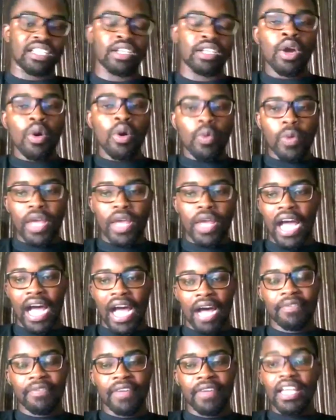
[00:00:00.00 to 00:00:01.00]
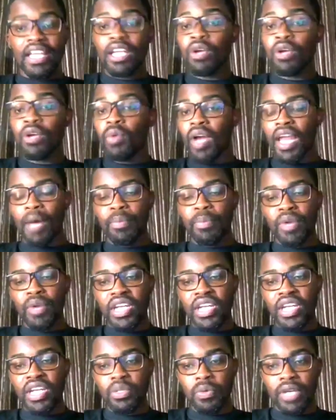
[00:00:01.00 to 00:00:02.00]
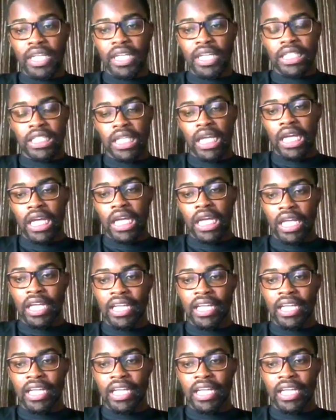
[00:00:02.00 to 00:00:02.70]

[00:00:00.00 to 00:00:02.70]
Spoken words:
we have in collaboration with a